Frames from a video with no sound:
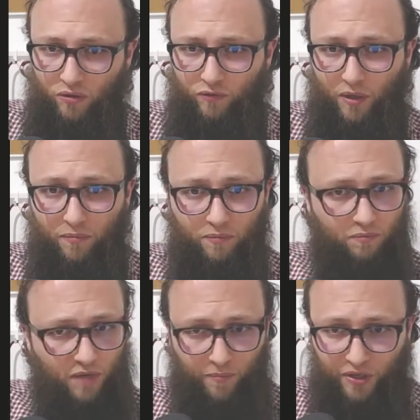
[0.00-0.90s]
from
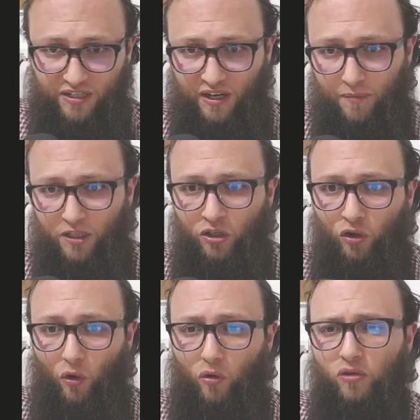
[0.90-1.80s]
a presynaptic
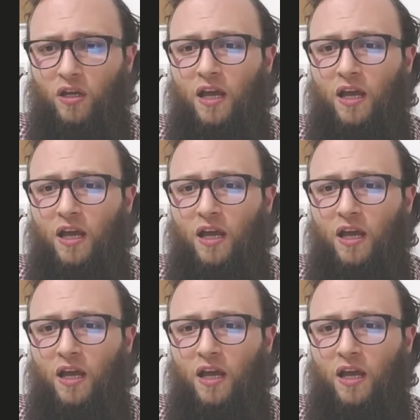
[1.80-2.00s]
neuron